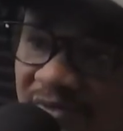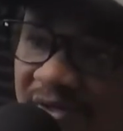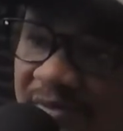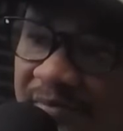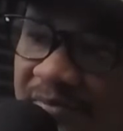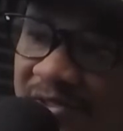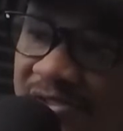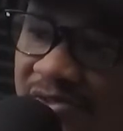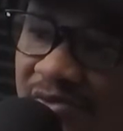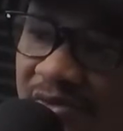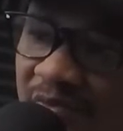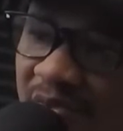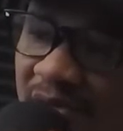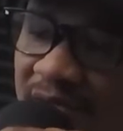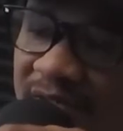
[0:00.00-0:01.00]
He's doing it
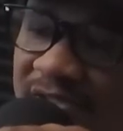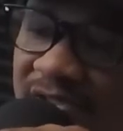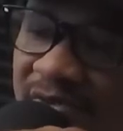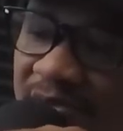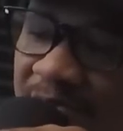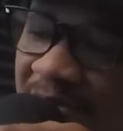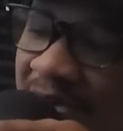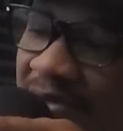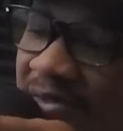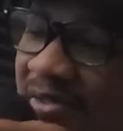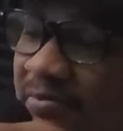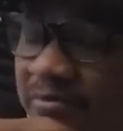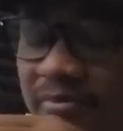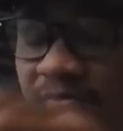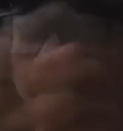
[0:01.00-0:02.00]
well. He's doing it better than
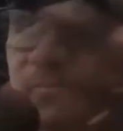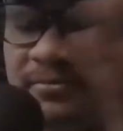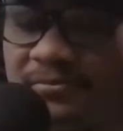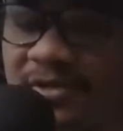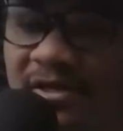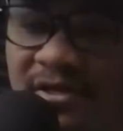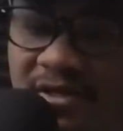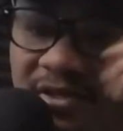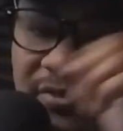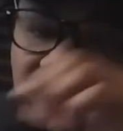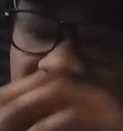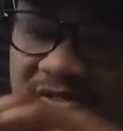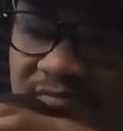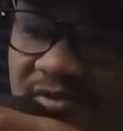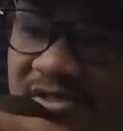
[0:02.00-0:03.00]
any of the rest
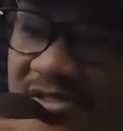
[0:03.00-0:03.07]
of us.